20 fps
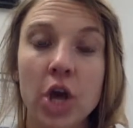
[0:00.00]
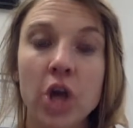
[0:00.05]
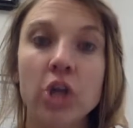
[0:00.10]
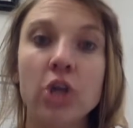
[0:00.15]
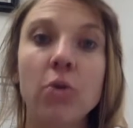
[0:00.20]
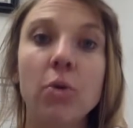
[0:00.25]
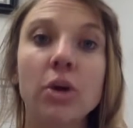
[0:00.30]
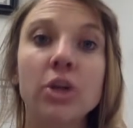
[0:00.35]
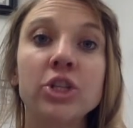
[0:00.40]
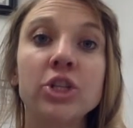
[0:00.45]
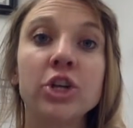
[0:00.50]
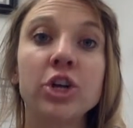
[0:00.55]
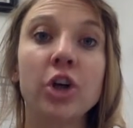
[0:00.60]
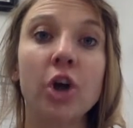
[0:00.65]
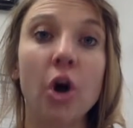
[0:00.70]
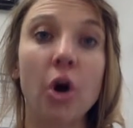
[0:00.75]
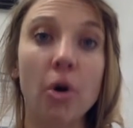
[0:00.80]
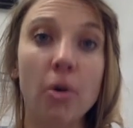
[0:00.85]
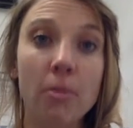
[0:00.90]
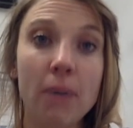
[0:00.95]
you are to
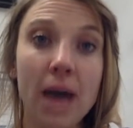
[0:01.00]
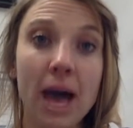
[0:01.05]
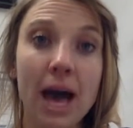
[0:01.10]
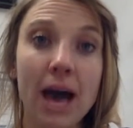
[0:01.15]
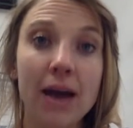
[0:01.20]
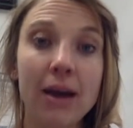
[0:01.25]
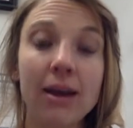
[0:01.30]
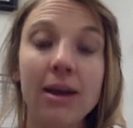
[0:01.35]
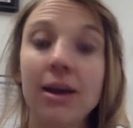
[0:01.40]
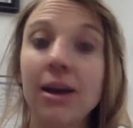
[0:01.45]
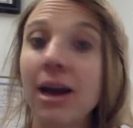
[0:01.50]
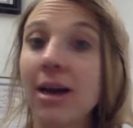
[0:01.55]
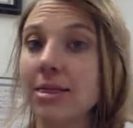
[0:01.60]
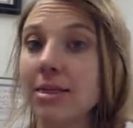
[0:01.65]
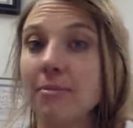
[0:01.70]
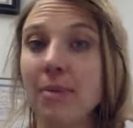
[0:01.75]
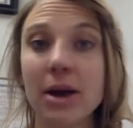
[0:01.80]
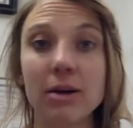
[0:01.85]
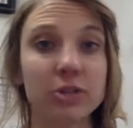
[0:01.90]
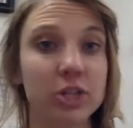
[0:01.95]
go back, cut
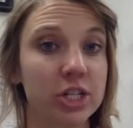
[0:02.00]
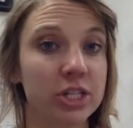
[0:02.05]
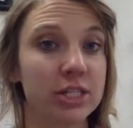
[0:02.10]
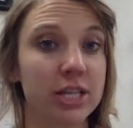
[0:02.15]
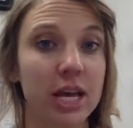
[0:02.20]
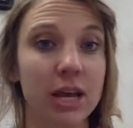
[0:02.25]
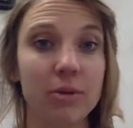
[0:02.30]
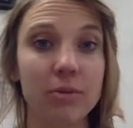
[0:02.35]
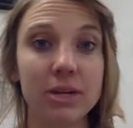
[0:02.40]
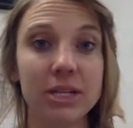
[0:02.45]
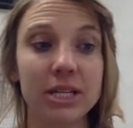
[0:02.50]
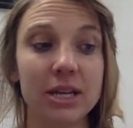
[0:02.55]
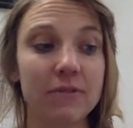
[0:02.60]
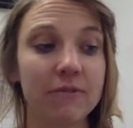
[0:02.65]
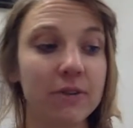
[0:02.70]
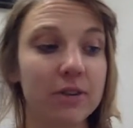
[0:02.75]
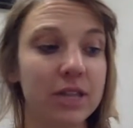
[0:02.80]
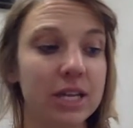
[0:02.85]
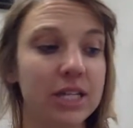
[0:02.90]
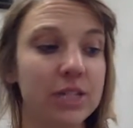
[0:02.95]
them out just like we did
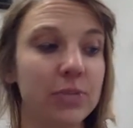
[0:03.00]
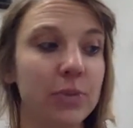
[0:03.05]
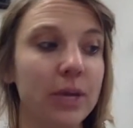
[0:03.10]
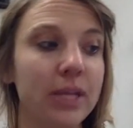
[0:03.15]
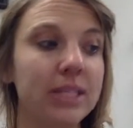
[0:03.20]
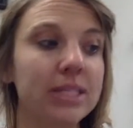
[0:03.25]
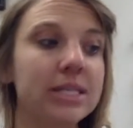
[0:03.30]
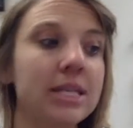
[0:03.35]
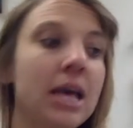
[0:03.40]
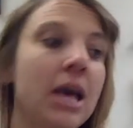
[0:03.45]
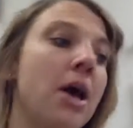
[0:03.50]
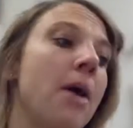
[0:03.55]
for these ones,